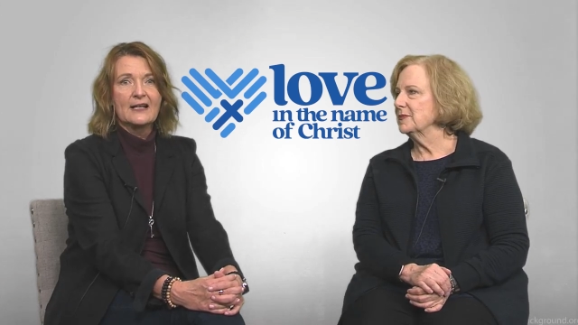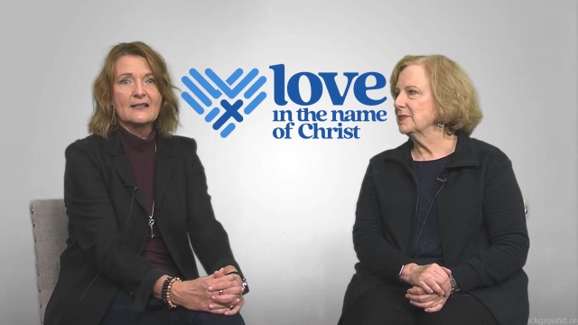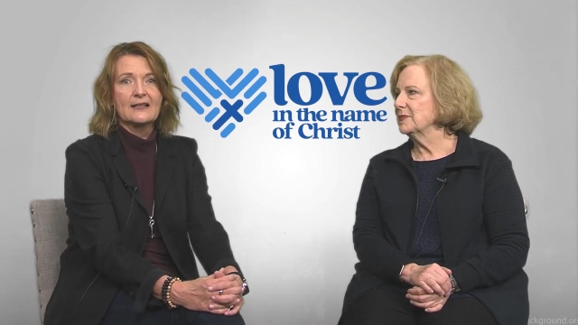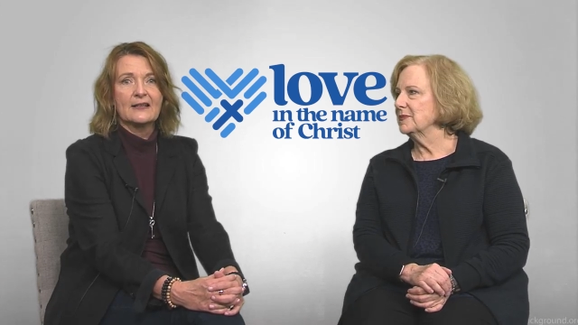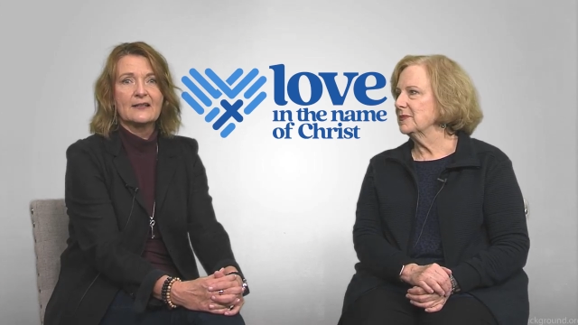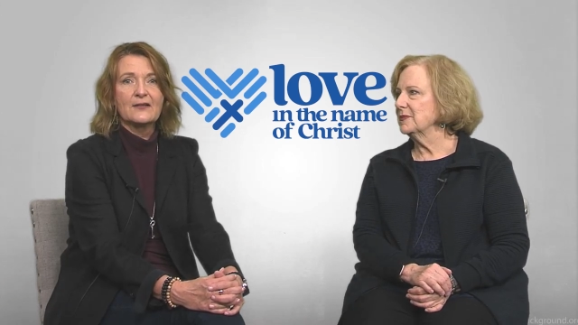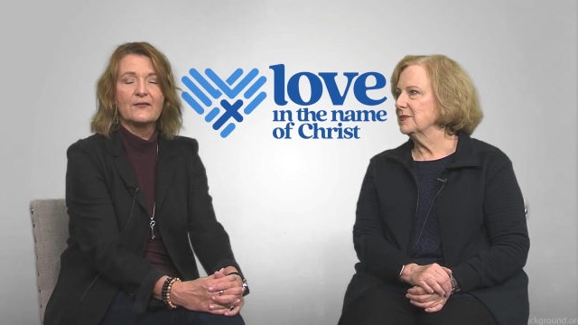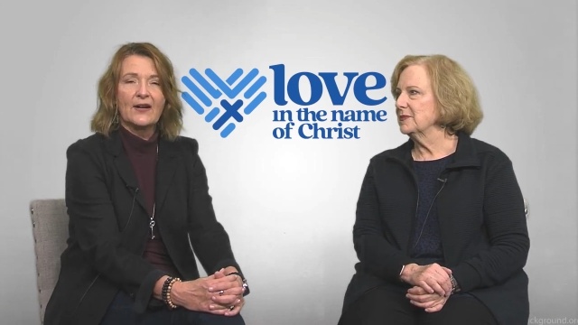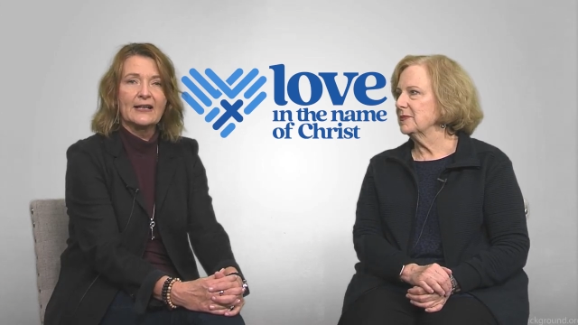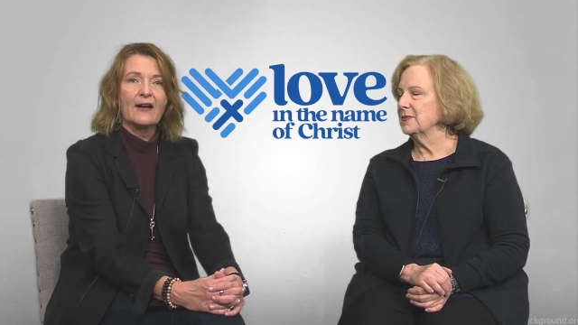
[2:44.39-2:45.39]
Speaker 1: to, to
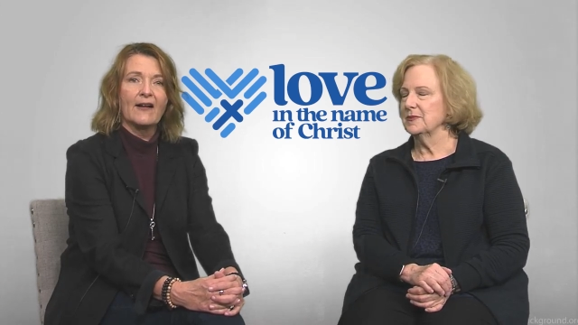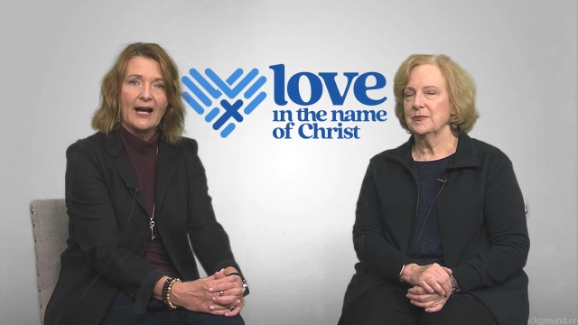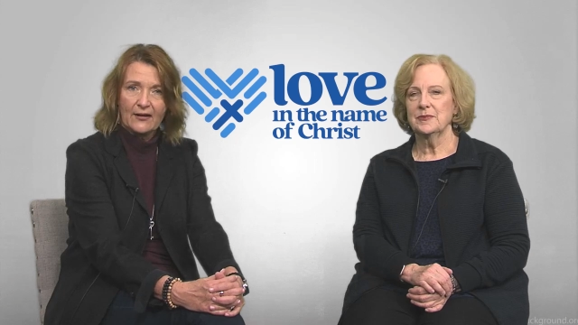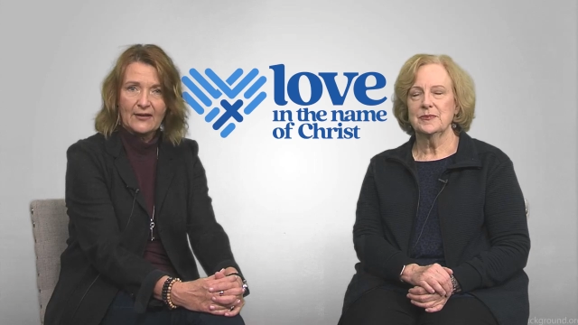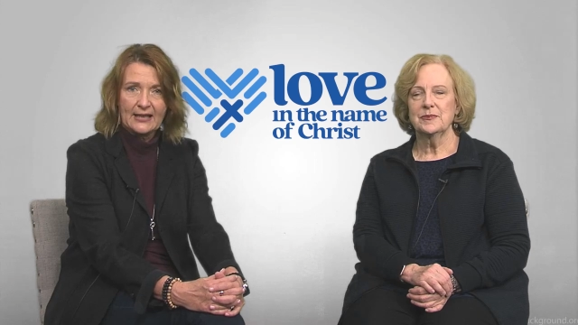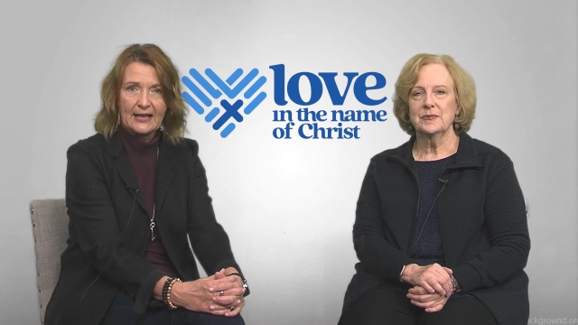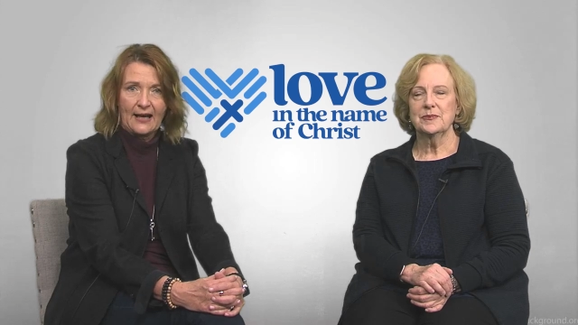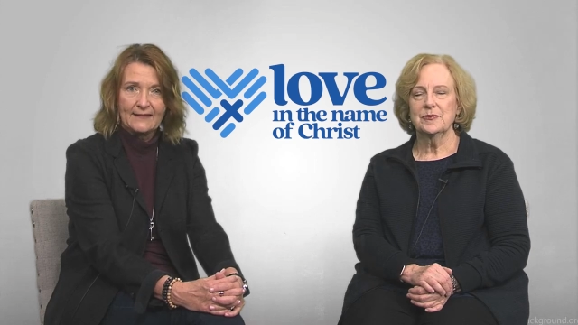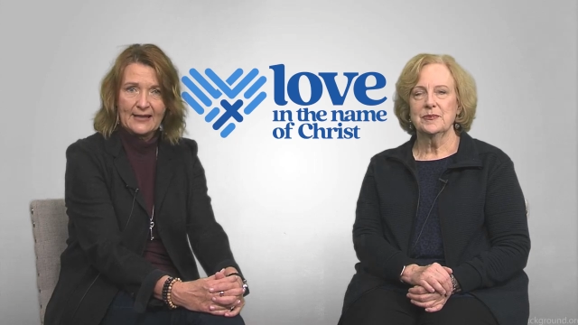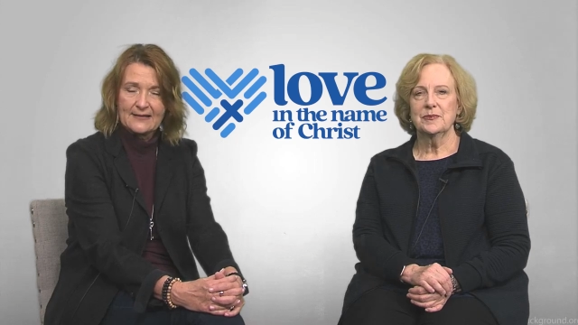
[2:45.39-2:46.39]
find out how they
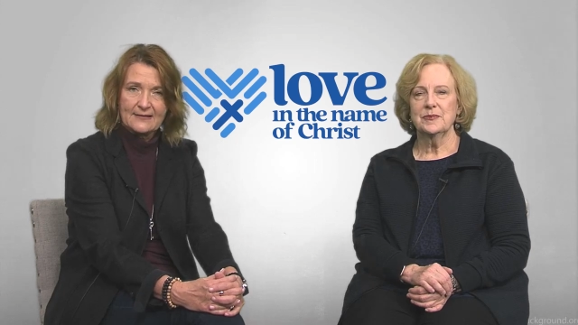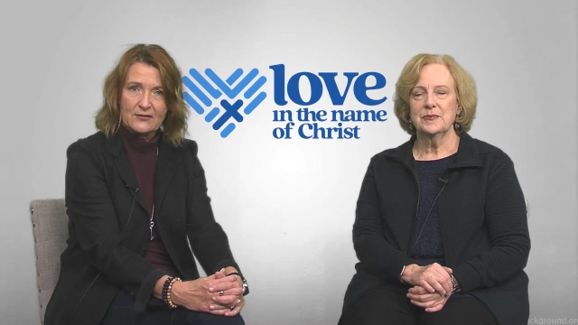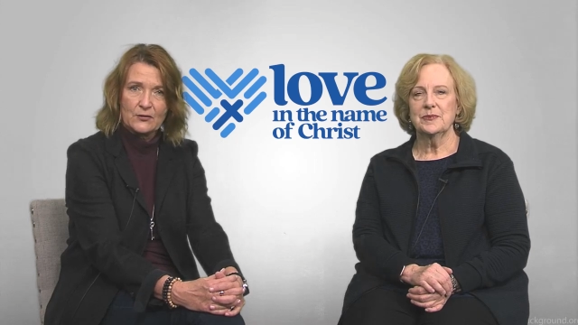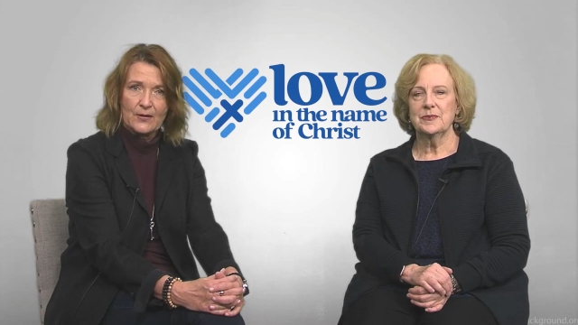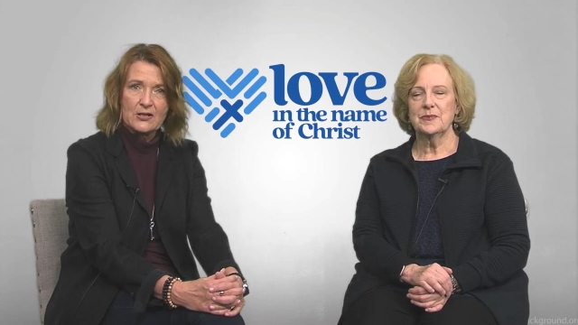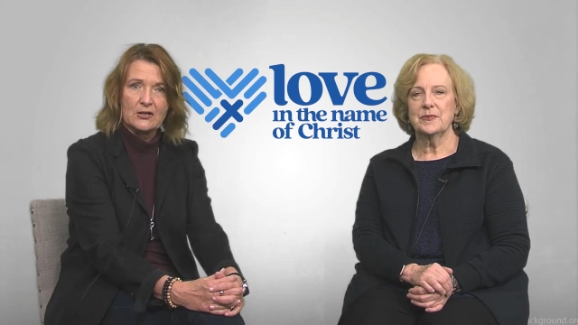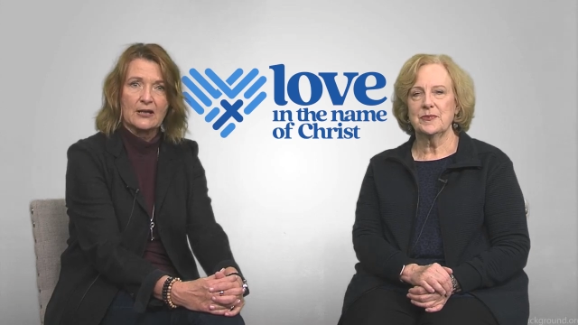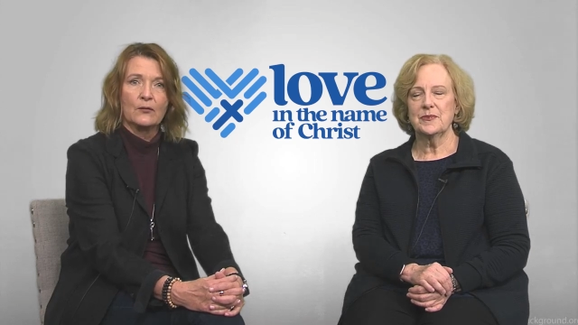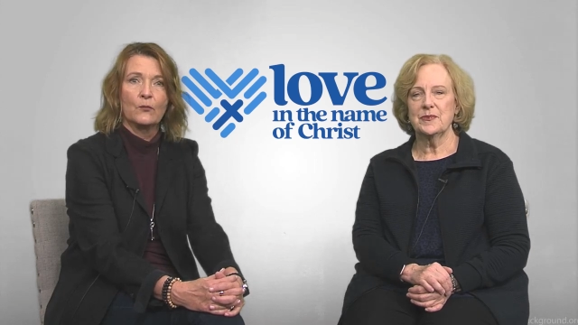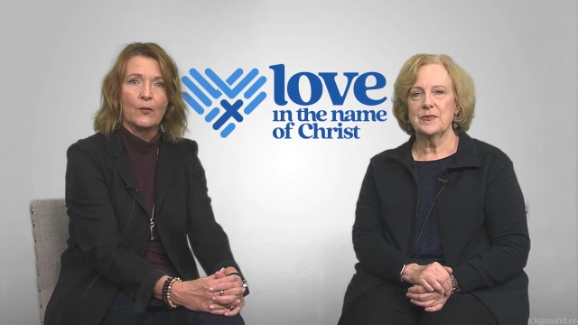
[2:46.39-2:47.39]
got in that situation
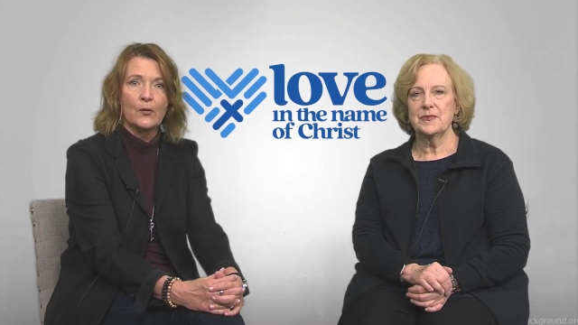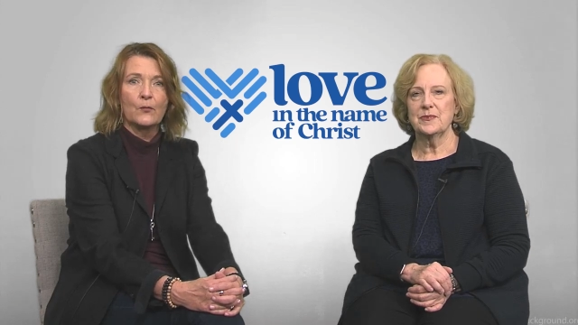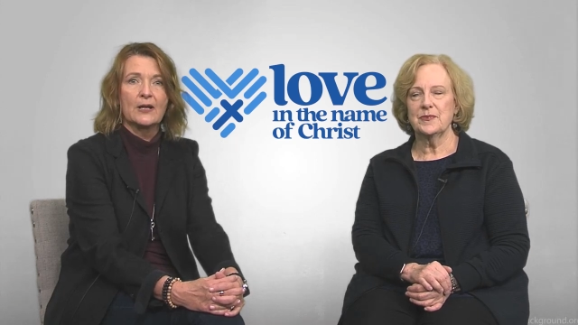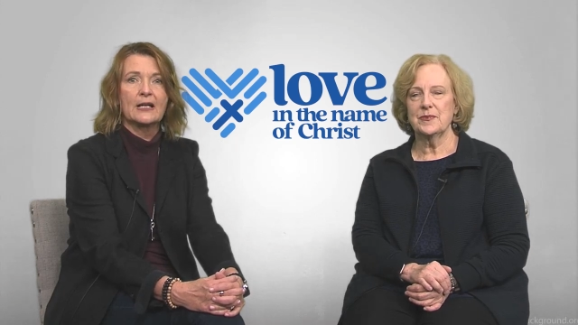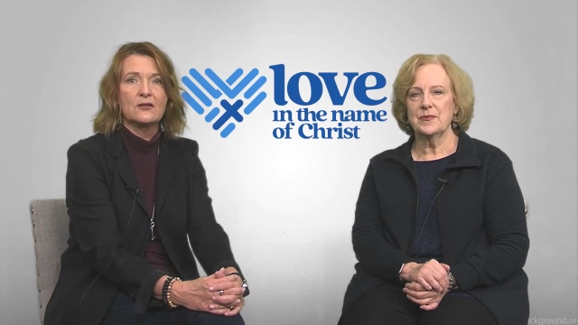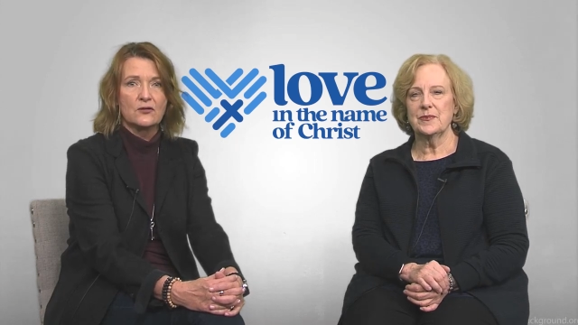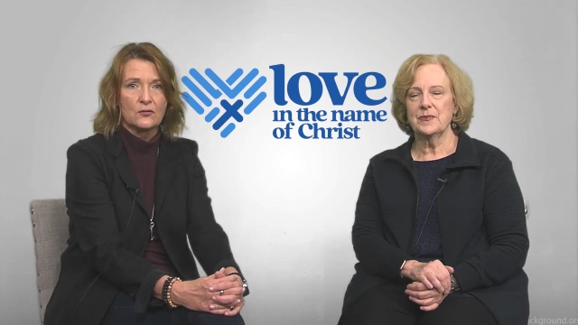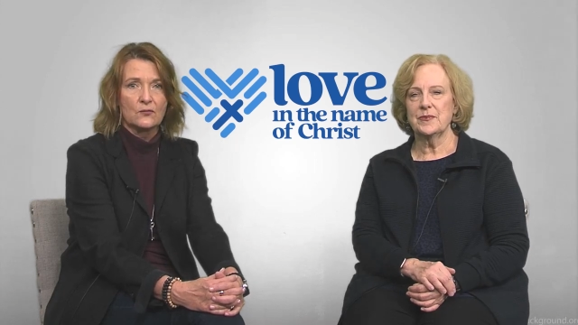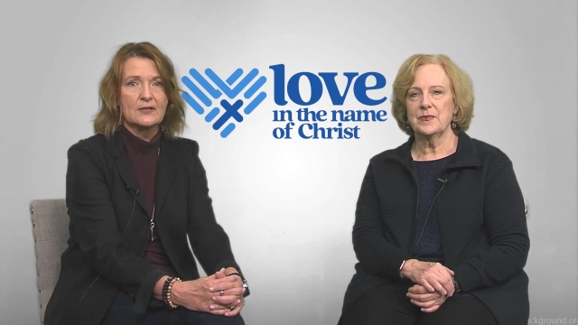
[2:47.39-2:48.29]
and what we can do